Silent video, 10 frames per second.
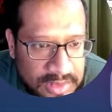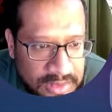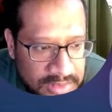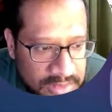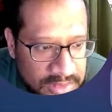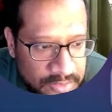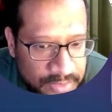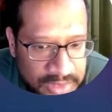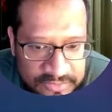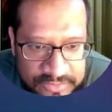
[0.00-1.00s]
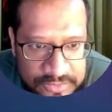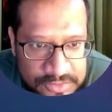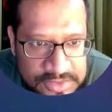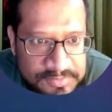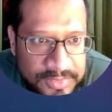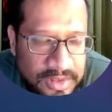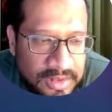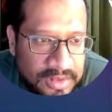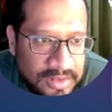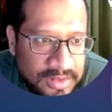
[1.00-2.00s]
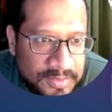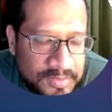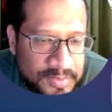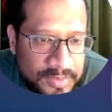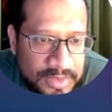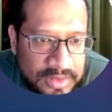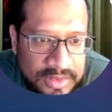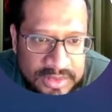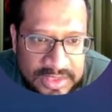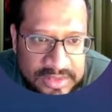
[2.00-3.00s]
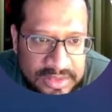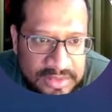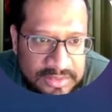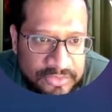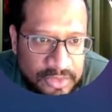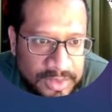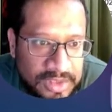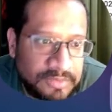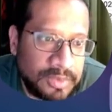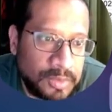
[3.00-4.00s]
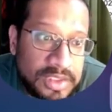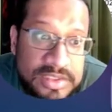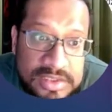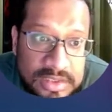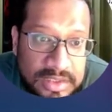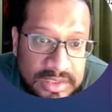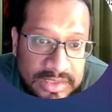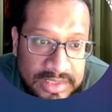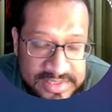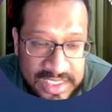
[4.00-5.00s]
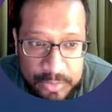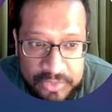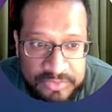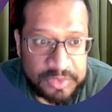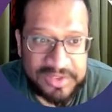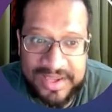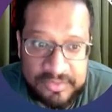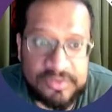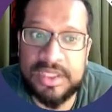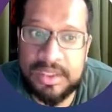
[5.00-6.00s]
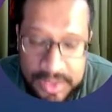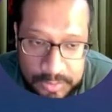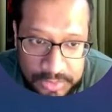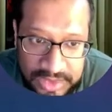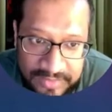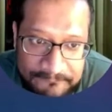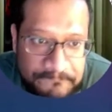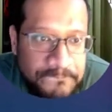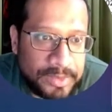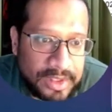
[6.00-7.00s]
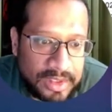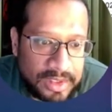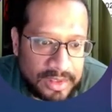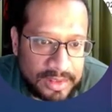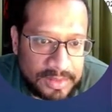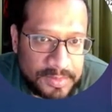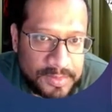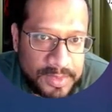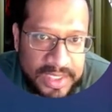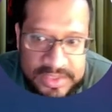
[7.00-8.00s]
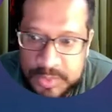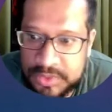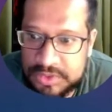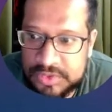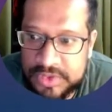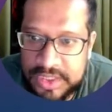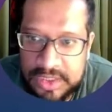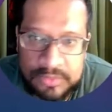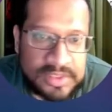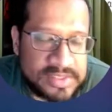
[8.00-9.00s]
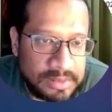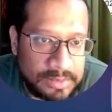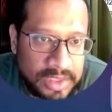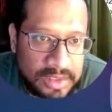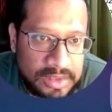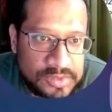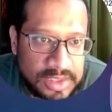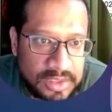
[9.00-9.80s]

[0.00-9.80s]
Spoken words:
Here we have it, folks. The data in the format that we want. This time we've pulled everything manually. Next we're going to try out the same thing using